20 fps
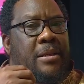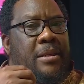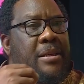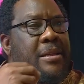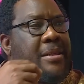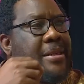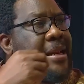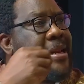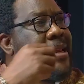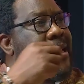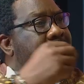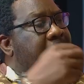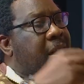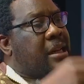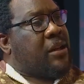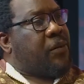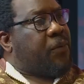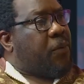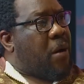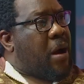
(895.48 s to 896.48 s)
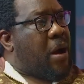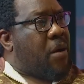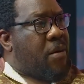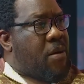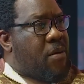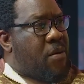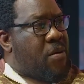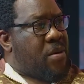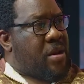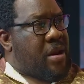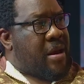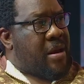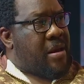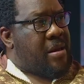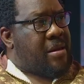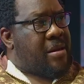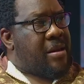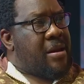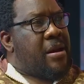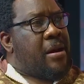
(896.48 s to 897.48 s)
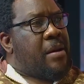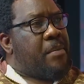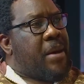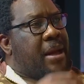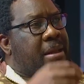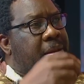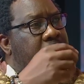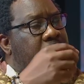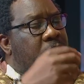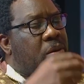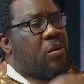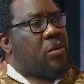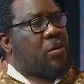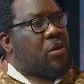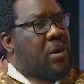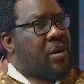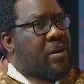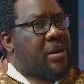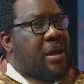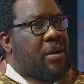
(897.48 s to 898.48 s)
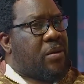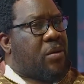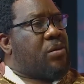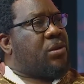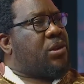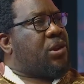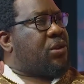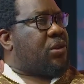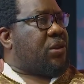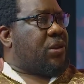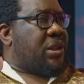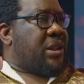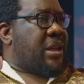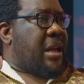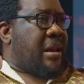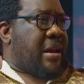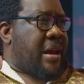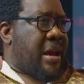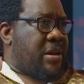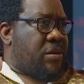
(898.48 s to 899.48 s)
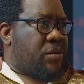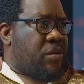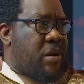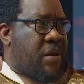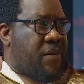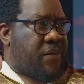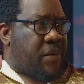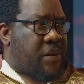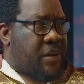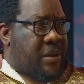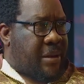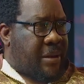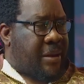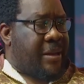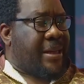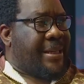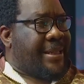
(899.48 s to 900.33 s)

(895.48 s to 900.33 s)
a need for our own health, but it's also a constitutional right to have clean